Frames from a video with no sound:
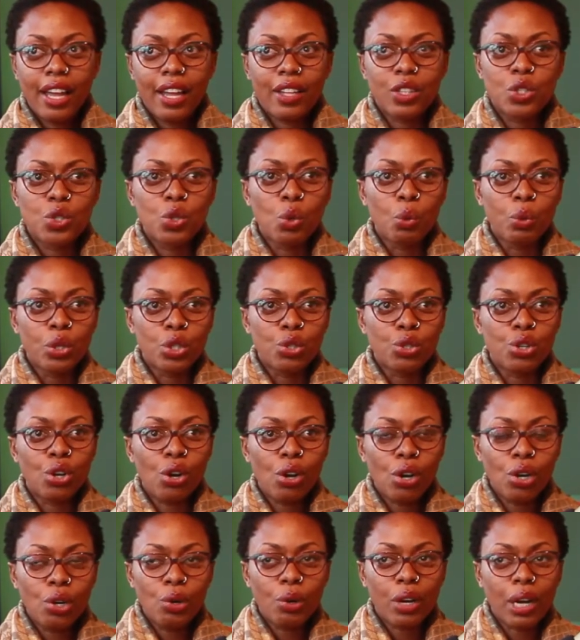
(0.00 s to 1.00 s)
so we should all
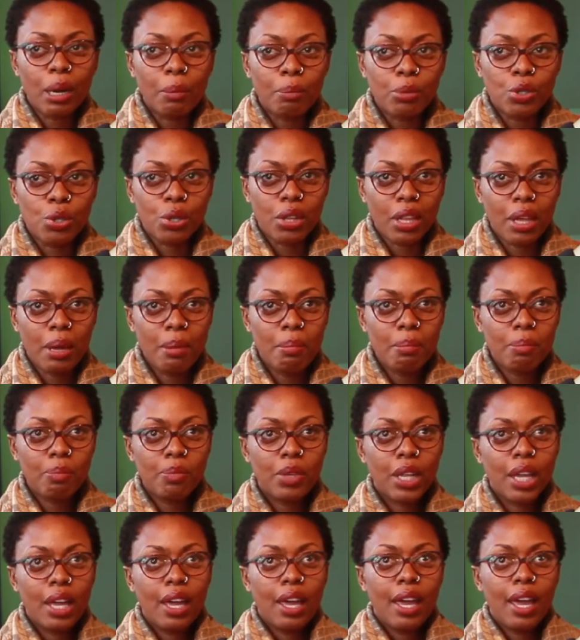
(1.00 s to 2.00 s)
look up to them
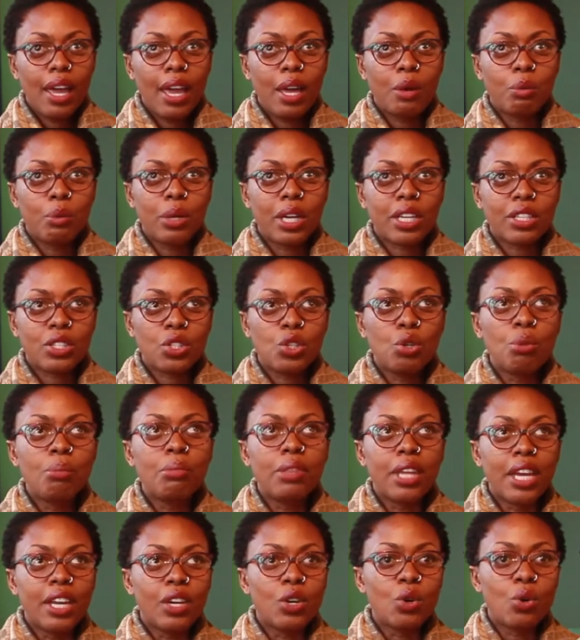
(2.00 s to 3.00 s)
and we assume
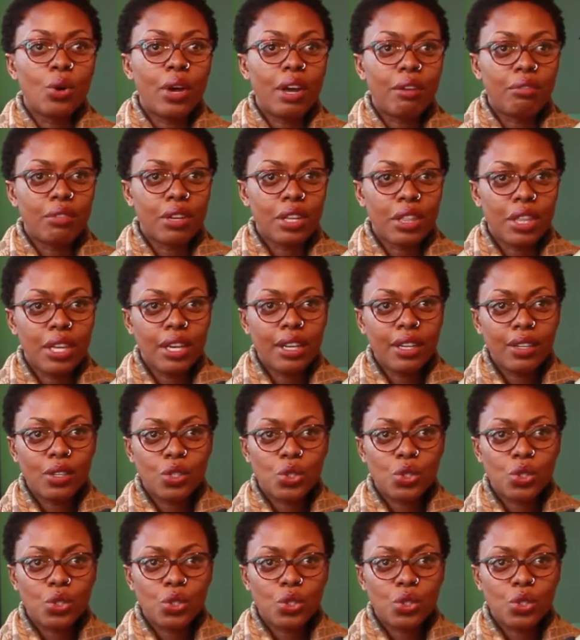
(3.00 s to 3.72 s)
they know everything.